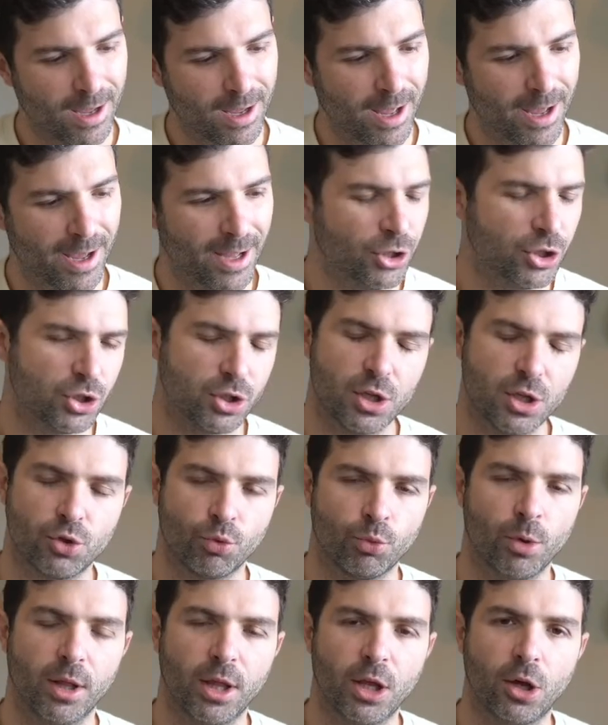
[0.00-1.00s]
just this
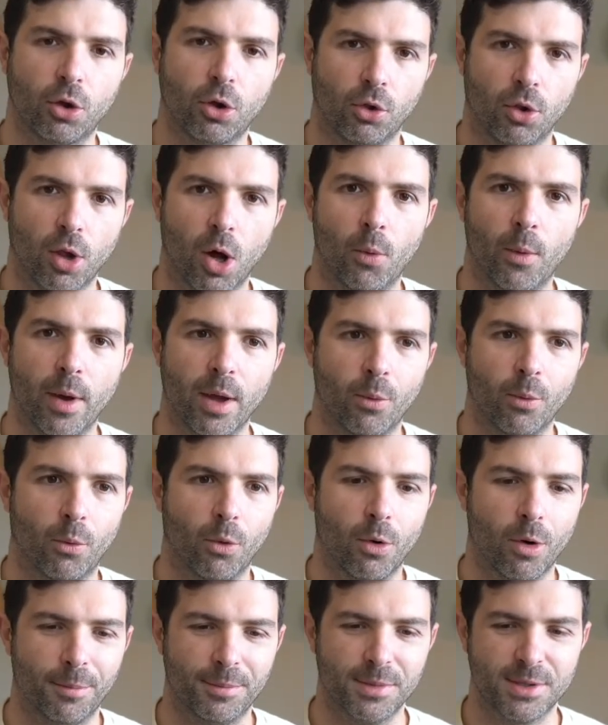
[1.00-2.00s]
really glowing,
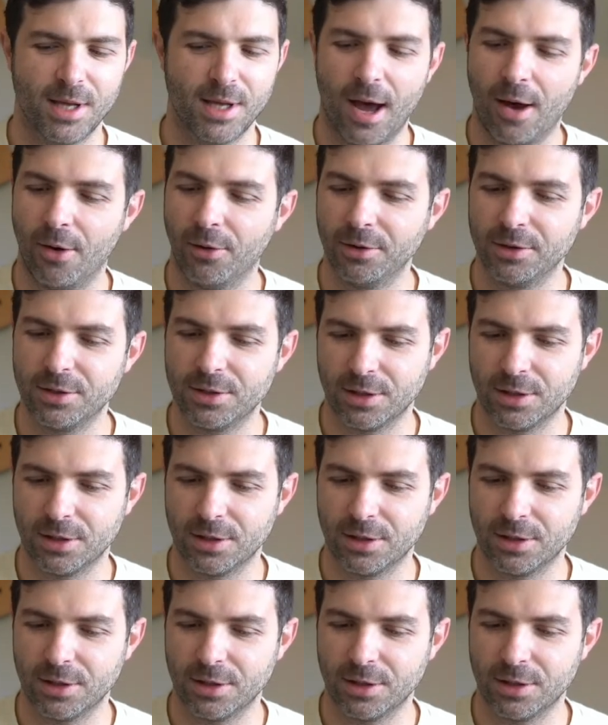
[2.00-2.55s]
warm sound.